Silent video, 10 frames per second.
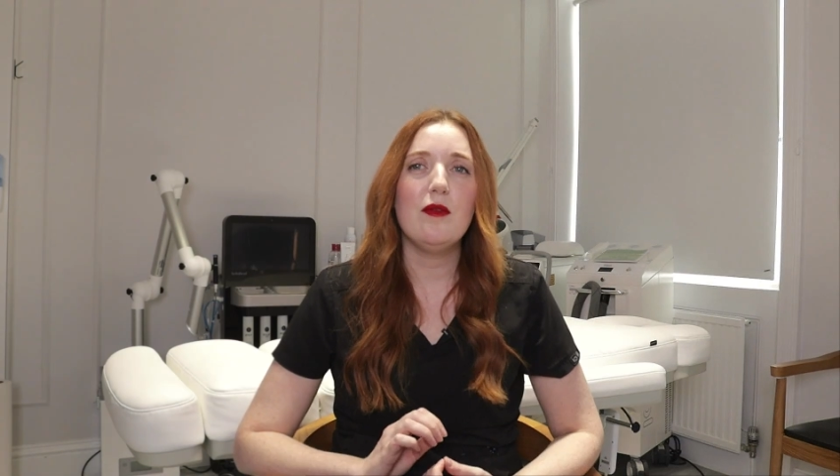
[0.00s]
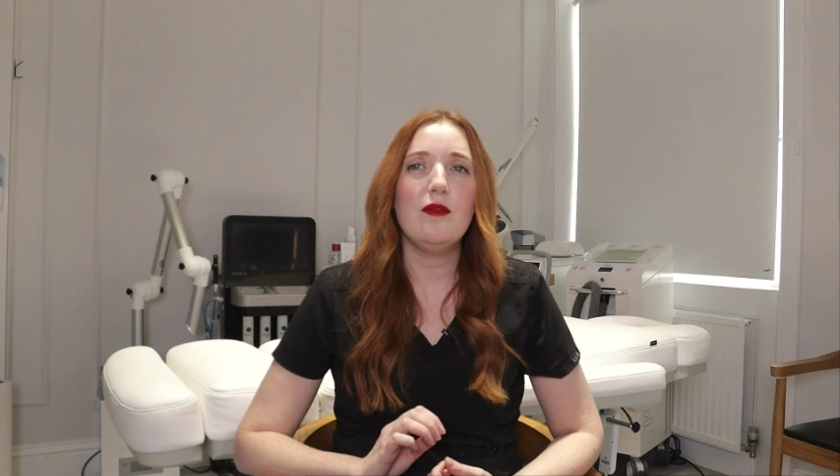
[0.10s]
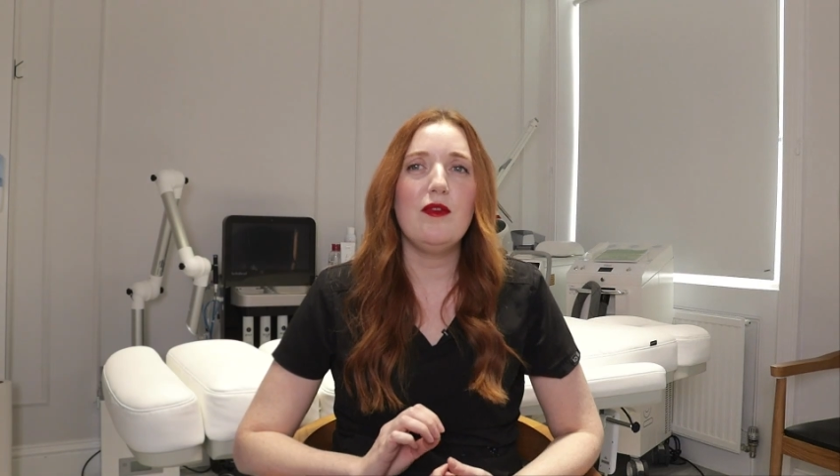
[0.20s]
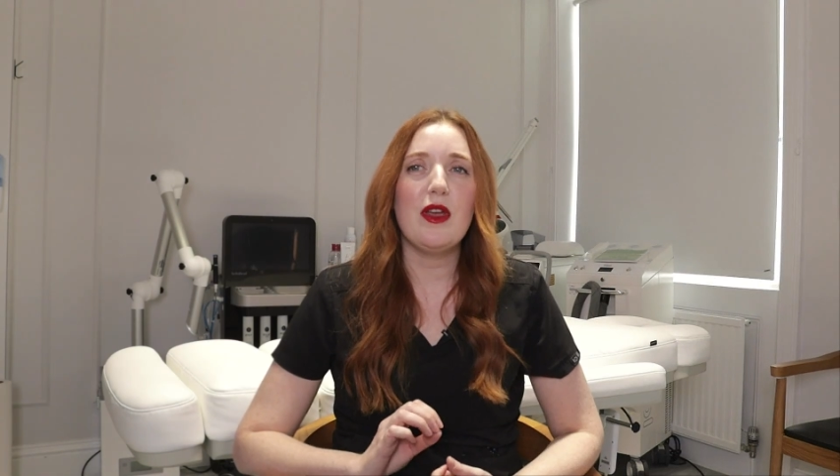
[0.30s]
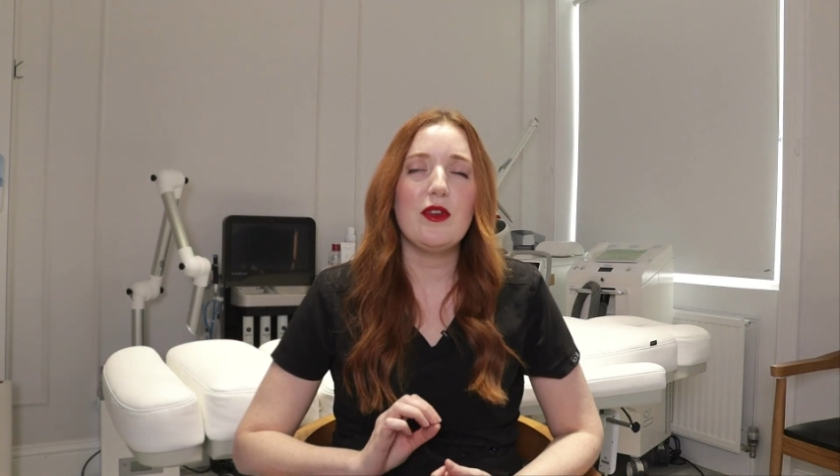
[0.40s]
a
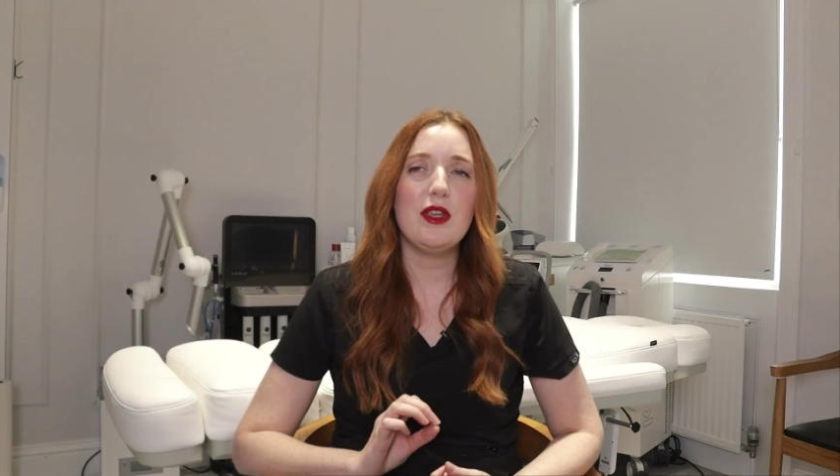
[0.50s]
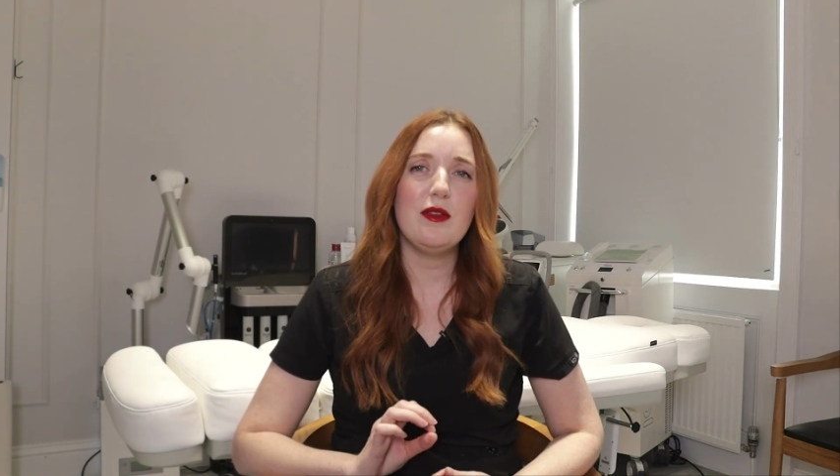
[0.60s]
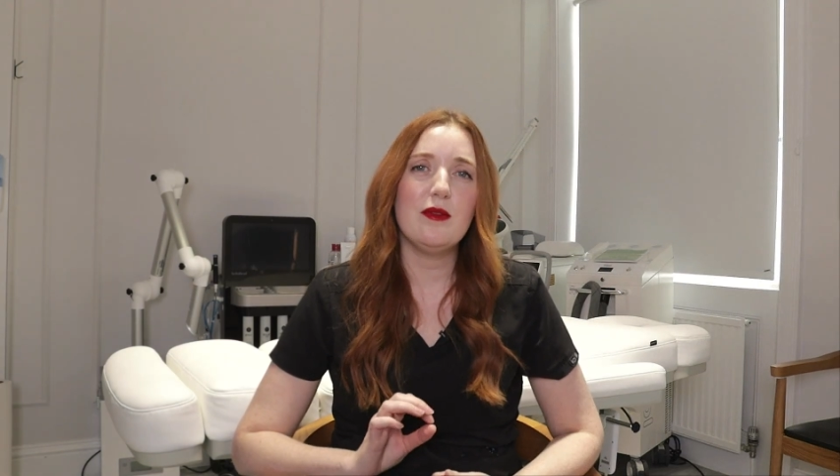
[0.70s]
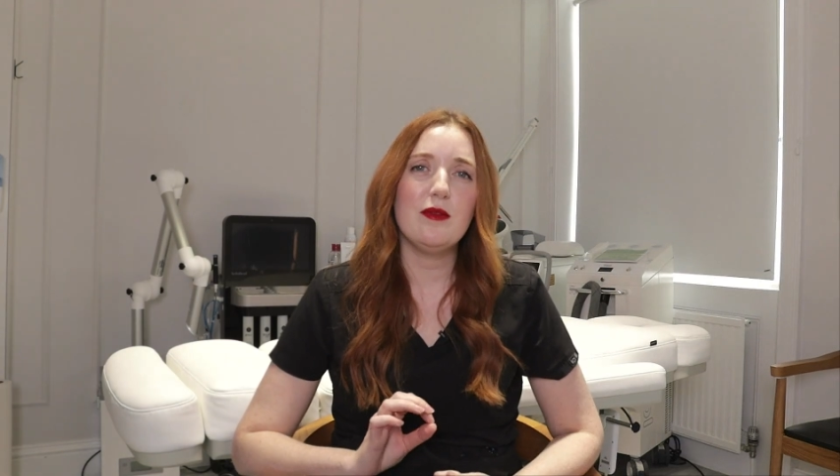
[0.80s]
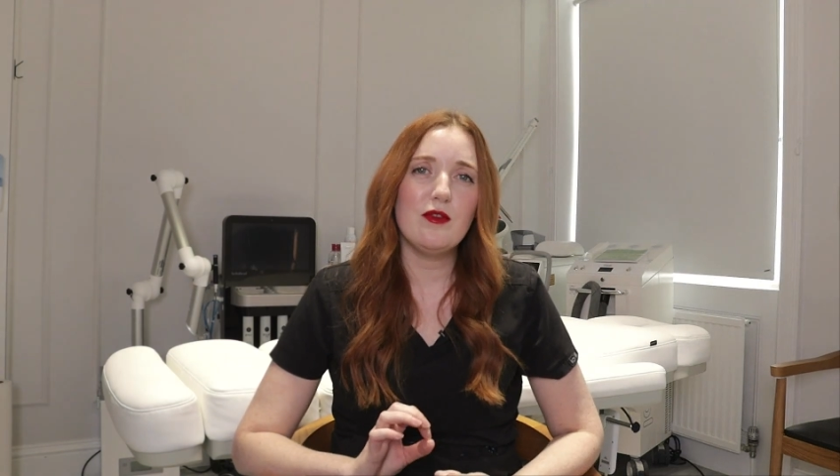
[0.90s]

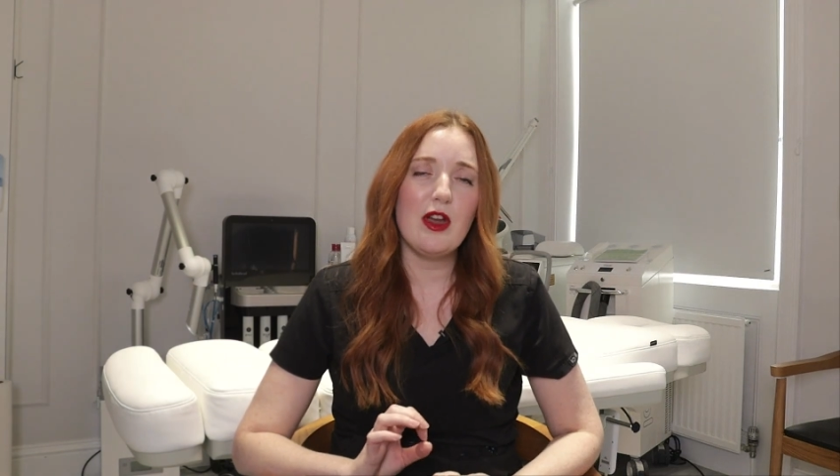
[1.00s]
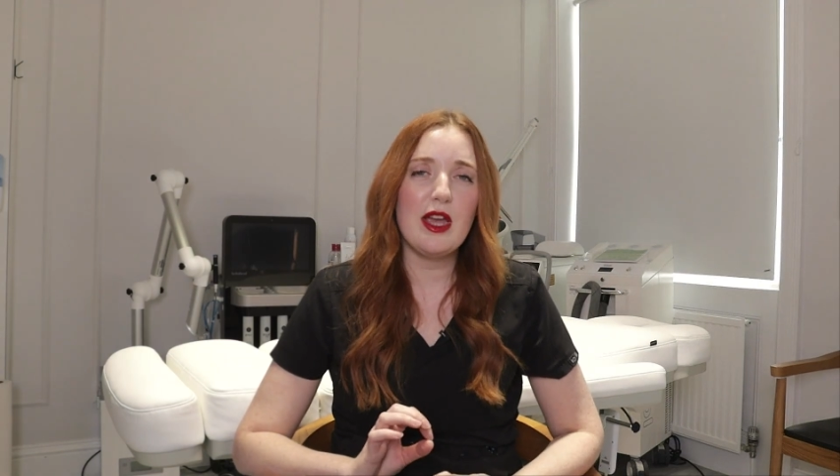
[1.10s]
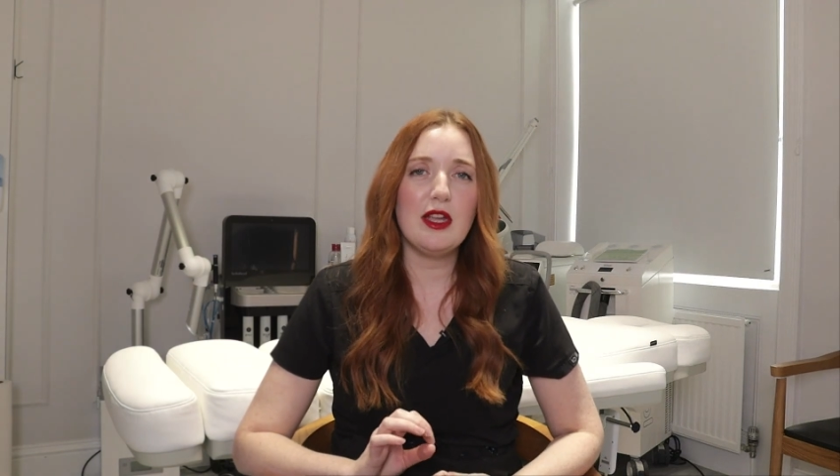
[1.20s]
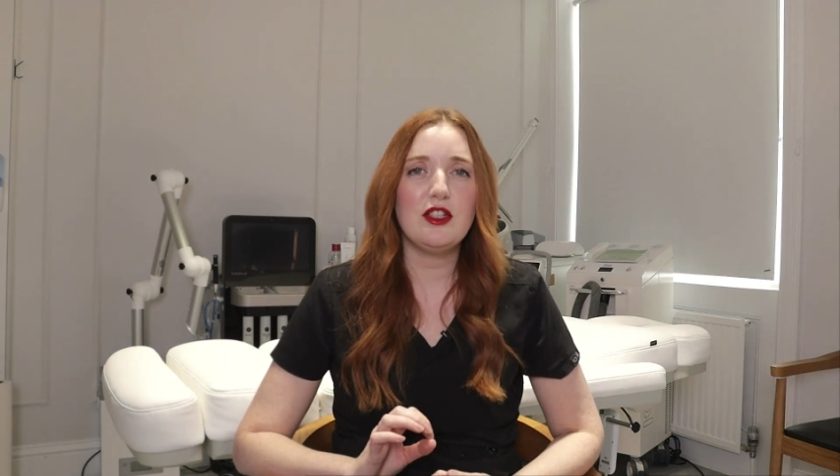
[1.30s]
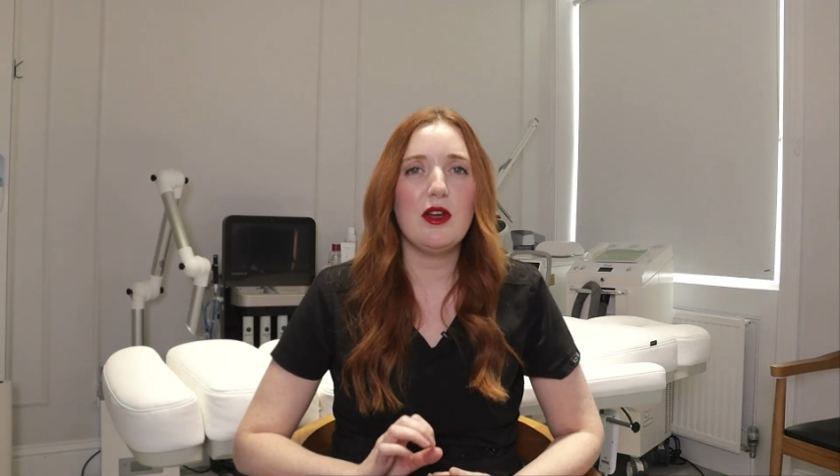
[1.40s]
very
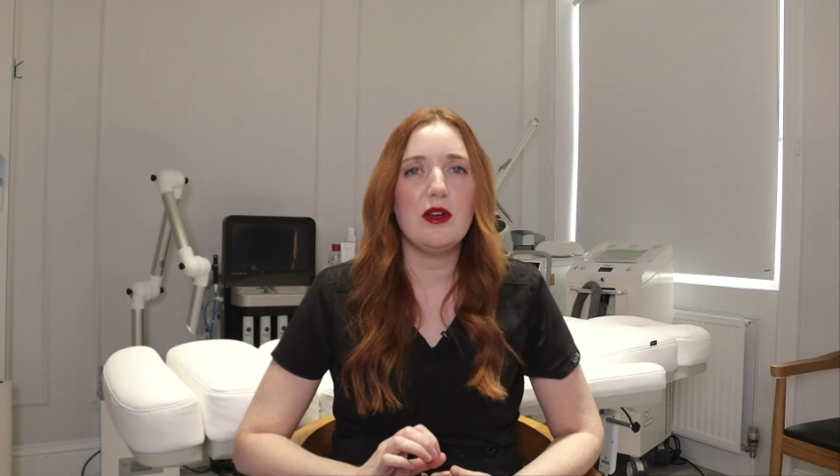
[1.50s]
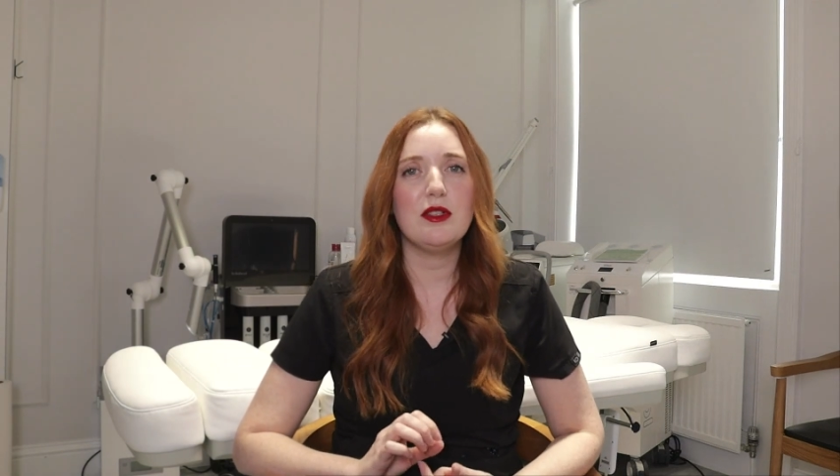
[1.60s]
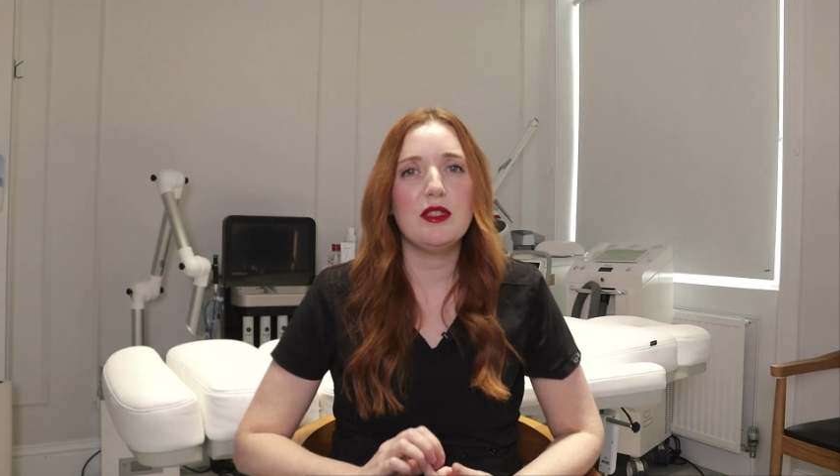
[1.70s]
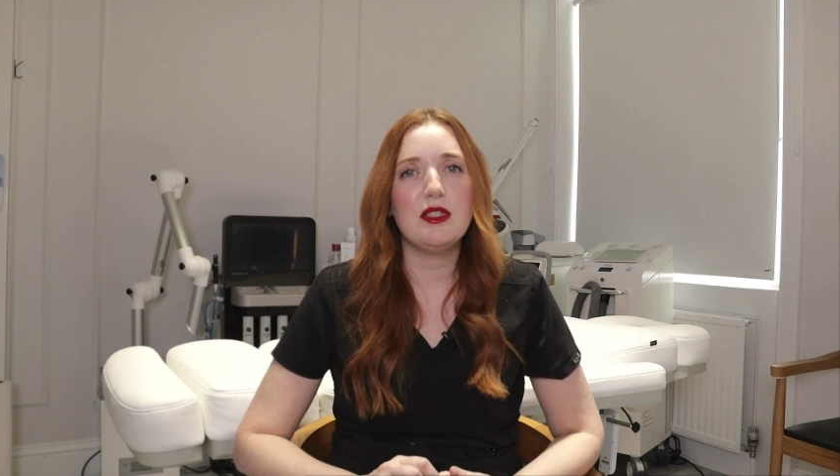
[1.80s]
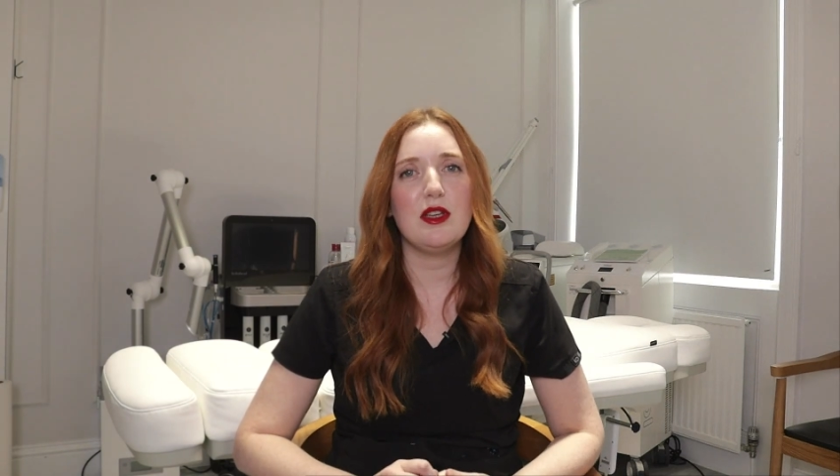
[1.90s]
rare
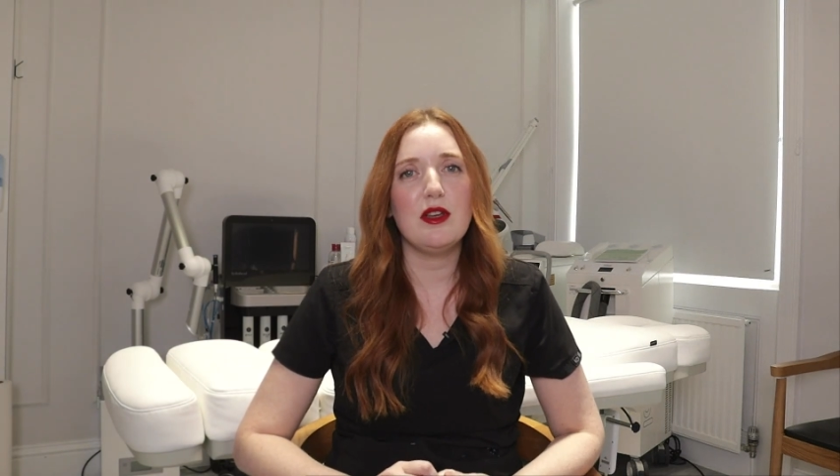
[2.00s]
chance